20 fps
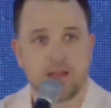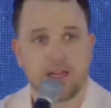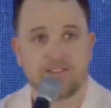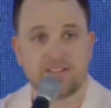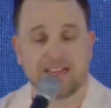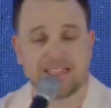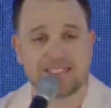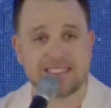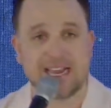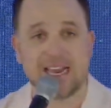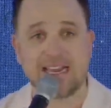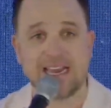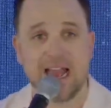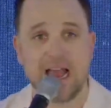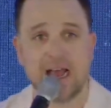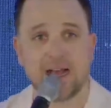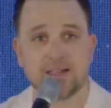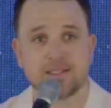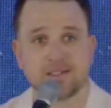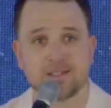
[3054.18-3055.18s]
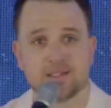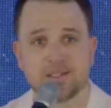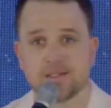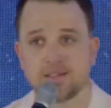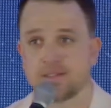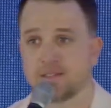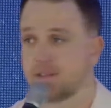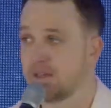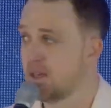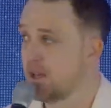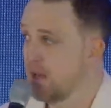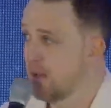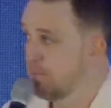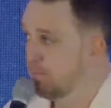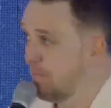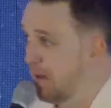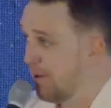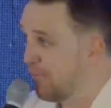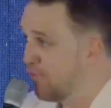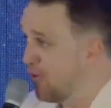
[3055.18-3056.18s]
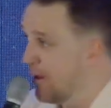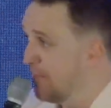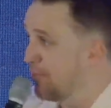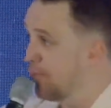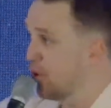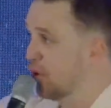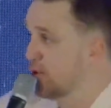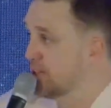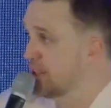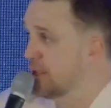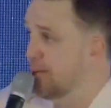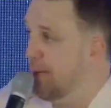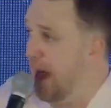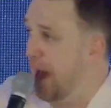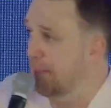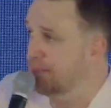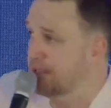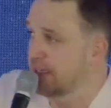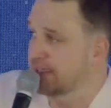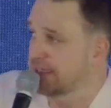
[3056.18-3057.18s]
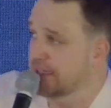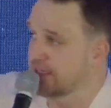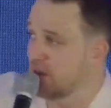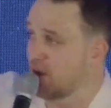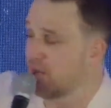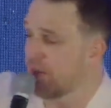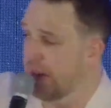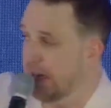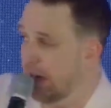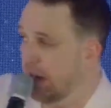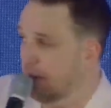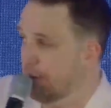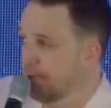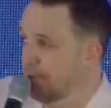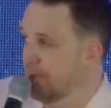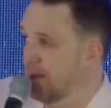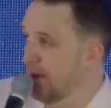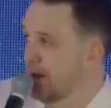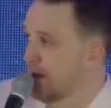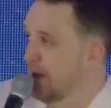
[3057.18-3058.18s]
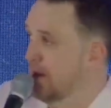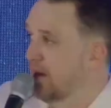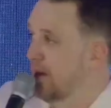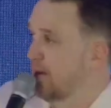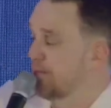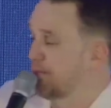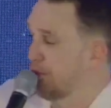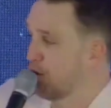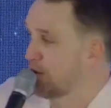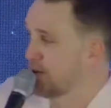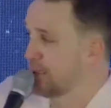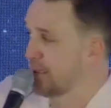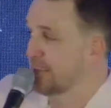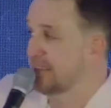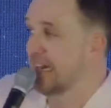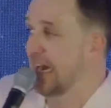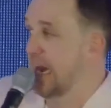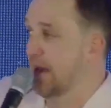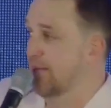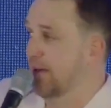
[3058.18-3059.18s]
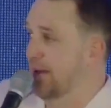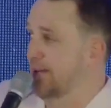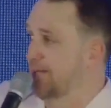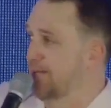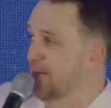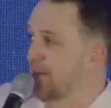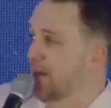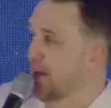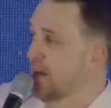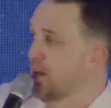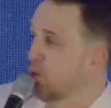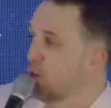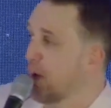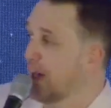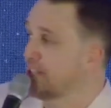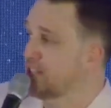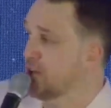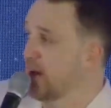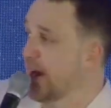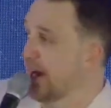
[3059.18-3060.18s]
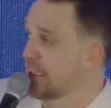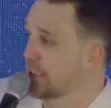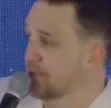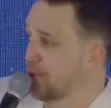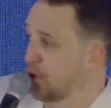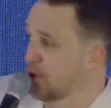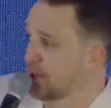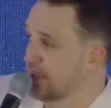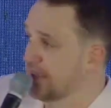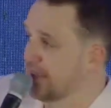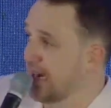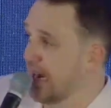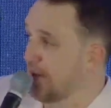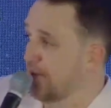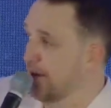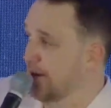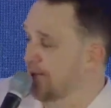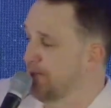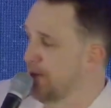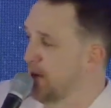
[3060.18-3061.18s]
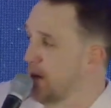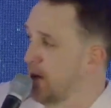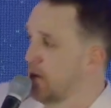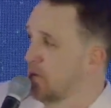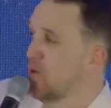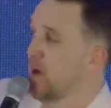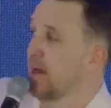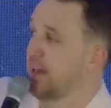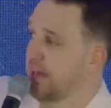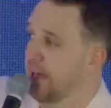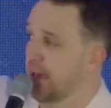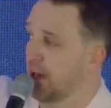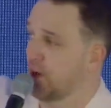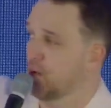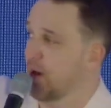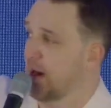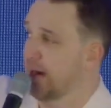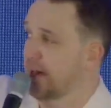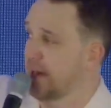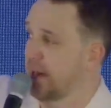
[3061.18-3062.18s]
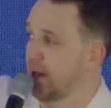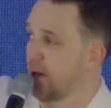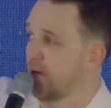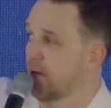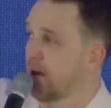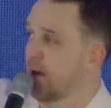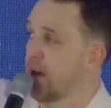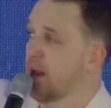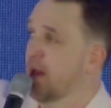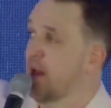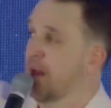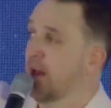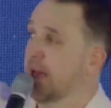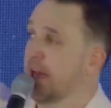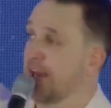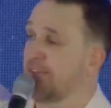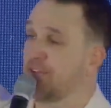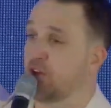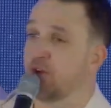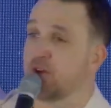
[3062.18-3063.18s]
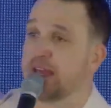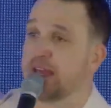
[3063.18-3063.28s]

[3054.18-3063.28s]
If they say yes, my friend Bruce the Baptist is over here. Bruce and Tammy. Raise your hands, Bruce and Tammy. Right here, right here. If you